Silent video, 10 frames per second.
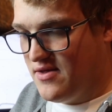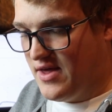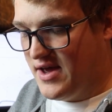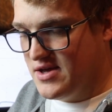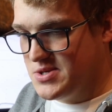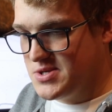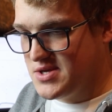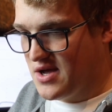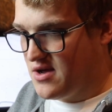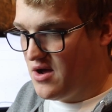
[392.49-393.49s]

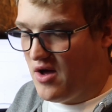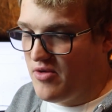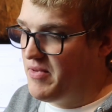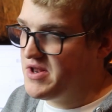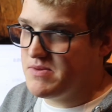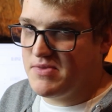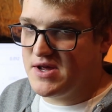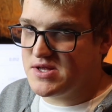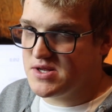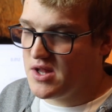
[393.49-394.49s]
there's other bits and
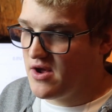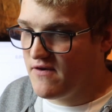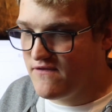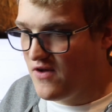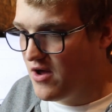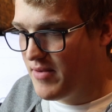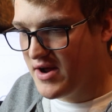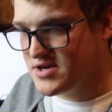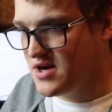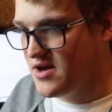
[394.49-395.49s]
pieces like a
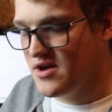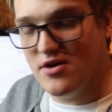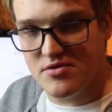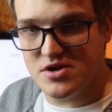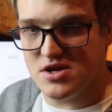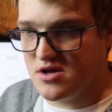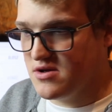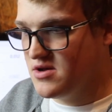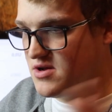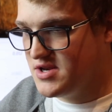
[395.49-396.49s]
flyback diode
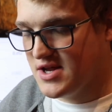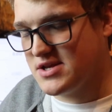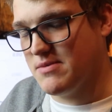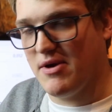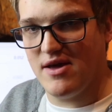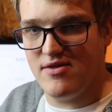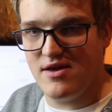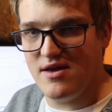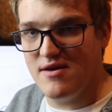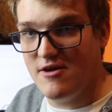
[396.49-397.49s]
to dissipate
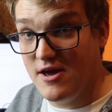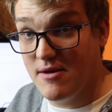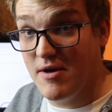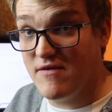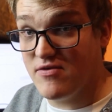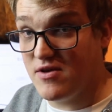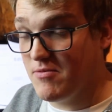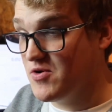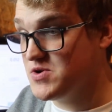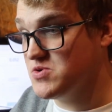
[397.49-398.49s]
the EMF the
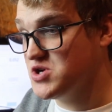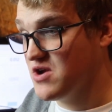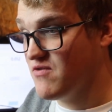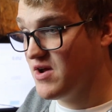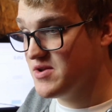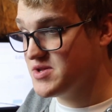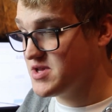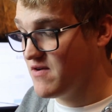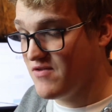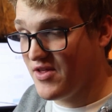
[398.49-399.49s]
motor will generate and
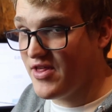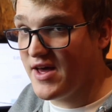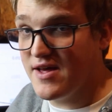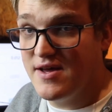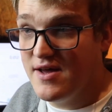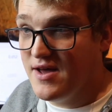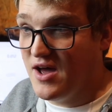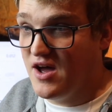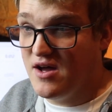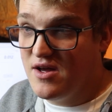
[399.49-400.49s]
stuff like that.
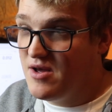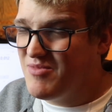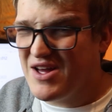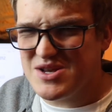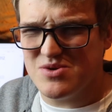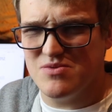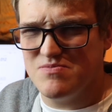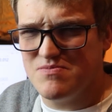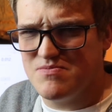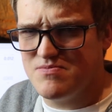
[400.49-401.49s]
That's all
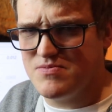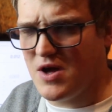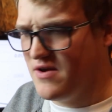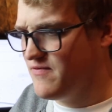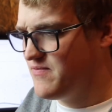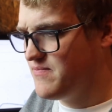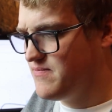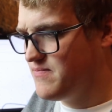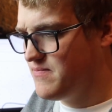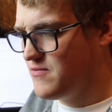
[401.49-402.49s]
kind of
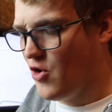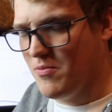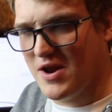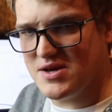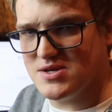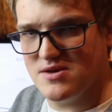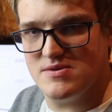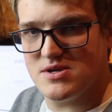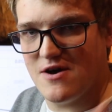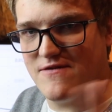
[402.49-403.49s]
complexy
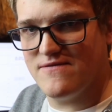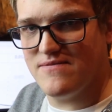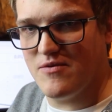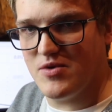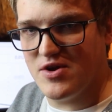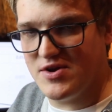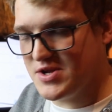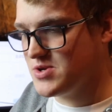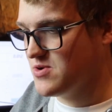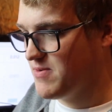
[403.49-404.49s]
stuff that we don't need
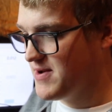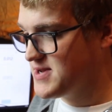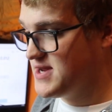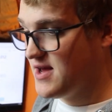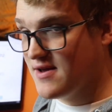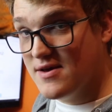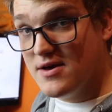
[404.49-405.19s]
to talk about today.